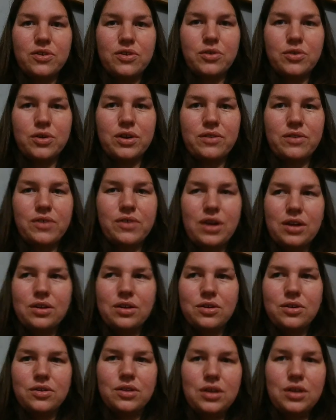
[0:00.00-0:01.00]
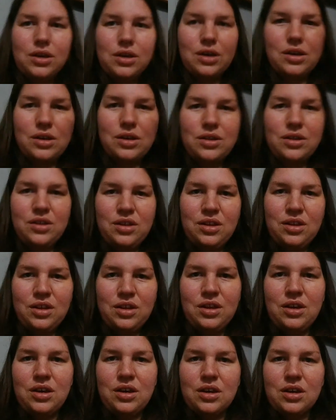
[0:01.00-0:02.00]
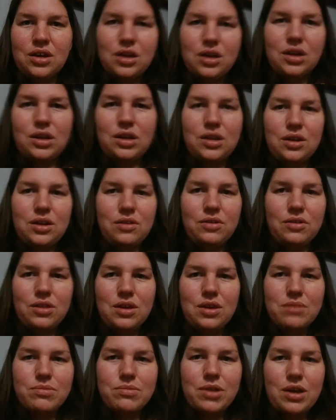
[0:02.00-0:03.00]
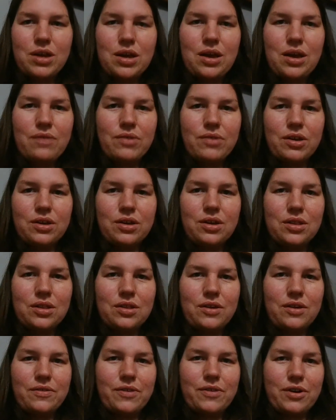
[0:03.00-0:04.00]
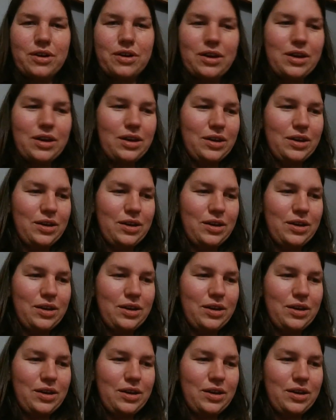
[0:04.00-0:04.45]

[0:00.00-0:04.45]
whenever I do the cutting and everything, but I haven't got that far yet.